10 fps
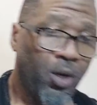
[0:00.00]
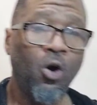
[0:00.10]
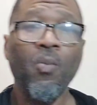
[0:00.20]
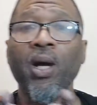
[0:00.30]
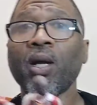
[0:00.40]
Oh
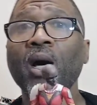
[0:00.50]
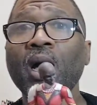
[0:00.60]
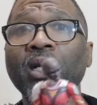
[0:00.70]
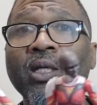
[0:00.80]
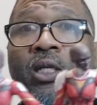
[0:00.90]
my
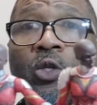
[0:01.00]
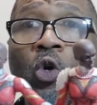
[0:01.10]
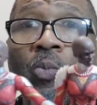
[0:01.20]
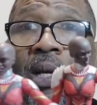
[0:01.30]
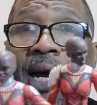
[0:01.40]
God, look at the
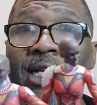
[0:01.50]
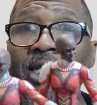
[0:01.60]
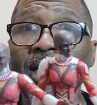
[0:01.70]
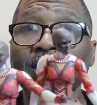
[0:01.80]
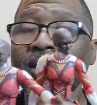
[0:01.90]
Dora
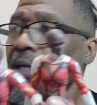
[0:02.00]
Milaje.